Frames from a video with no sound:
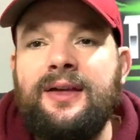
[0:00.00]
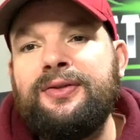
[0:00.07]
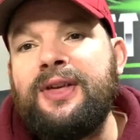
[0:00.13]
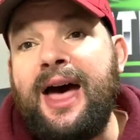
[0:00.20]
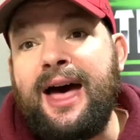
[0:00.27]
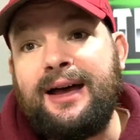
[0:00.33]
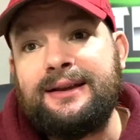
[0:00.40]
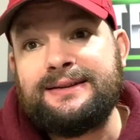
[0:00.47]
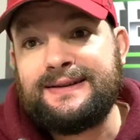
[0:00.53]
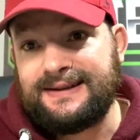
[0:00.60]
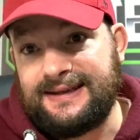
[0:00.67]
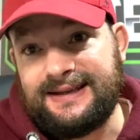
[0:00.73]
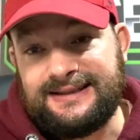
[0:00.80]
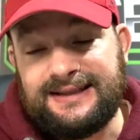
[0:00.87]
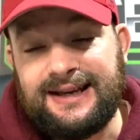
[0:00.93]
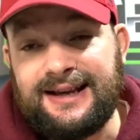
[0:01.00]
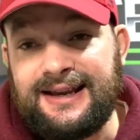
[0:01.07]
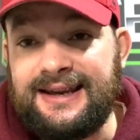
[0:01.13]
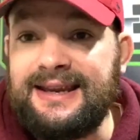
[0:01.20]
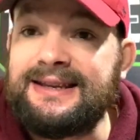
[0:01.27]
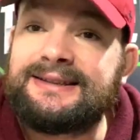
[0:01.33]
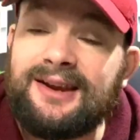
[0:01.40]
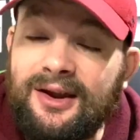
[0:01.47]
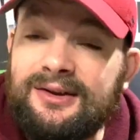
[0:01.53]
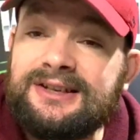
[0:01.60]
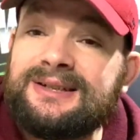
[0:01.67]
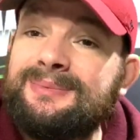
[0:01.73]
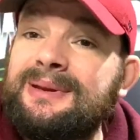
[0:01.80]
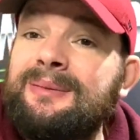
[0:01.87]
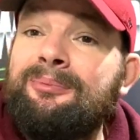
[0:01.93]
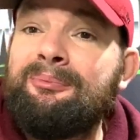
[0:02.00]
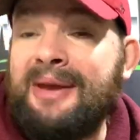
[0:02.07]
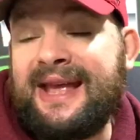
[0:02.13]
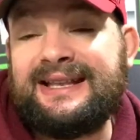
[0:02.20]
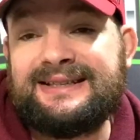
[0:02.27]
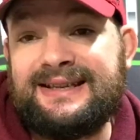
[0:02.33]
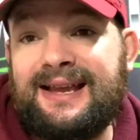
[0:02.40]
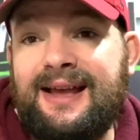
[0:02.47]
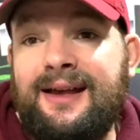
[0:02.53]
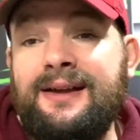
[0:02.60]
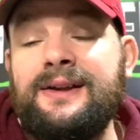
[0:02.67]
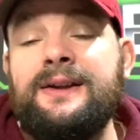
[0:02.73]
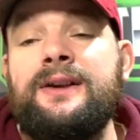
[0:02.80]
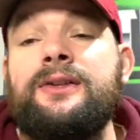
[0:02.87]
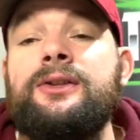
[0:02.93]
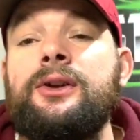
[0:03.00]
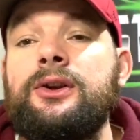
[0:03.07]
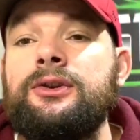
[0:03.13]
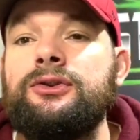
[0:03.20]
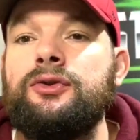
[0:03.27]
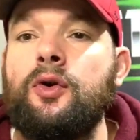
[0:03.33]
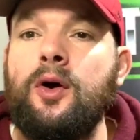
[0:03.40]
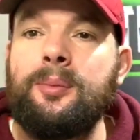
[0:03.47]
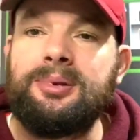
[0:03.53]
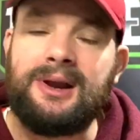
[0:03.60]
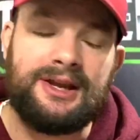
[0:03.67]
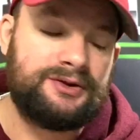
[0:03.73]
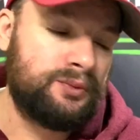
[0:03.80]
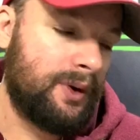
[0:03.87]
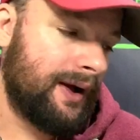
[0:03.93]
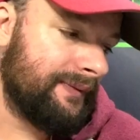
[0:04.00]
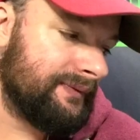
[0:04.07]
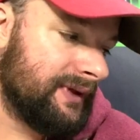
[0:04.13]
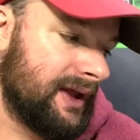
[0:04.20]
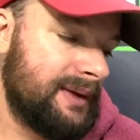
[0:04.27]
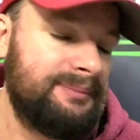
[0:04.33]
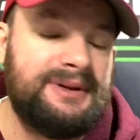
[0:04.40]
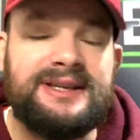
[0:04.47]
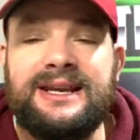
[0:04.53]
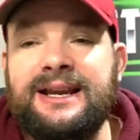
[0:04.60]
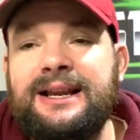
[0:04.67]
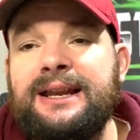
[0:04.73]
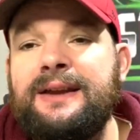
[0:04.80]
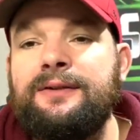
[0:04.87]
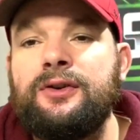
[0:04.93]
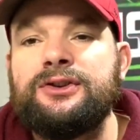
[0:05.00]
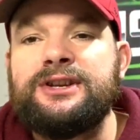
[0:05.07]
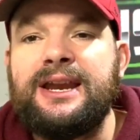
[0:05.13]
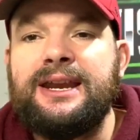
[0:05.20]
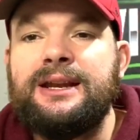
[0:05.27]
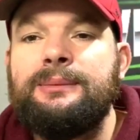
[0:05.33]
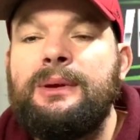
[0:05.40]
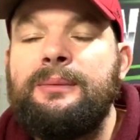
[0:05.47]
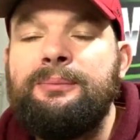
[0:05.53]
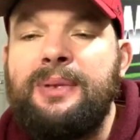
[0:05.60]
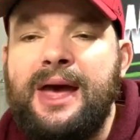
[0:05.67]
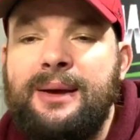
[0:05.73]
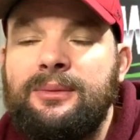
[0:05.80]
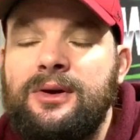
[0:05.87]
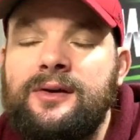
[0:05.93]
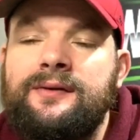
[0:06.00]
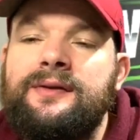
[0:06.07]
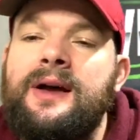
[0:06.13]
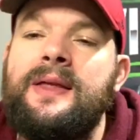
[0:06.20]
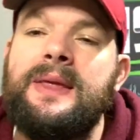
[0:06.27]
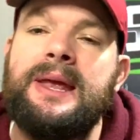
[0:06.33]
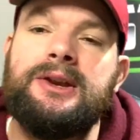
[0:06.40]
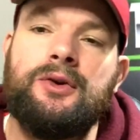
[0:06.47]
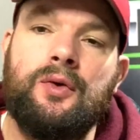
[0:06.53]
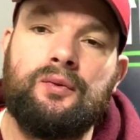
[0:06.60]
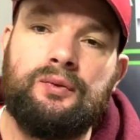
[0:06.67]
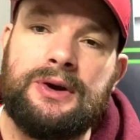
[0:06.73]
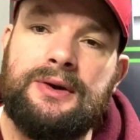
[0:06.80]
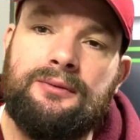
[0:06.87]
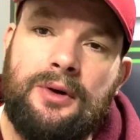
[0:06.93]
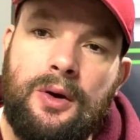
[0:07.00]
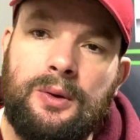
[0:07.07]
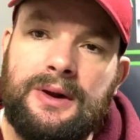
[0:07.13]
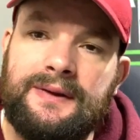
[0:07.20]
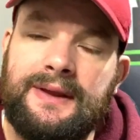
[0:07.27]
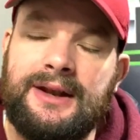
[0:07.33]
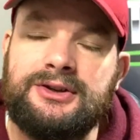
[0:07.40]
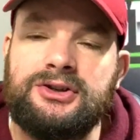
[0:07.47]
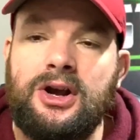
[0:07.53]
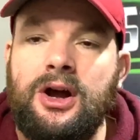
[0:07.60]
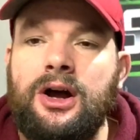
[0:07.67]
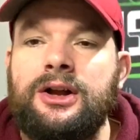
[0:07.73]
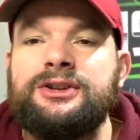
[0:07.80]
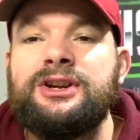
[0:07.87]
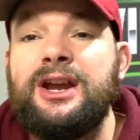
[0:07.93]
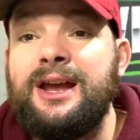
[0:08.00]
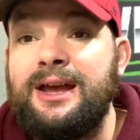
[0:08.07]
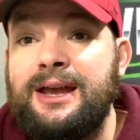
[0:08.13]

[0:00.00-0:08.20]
That statistically is going to be better than your +1, particularly if you're taking them in Behemoth and then you're re-rolling that charge.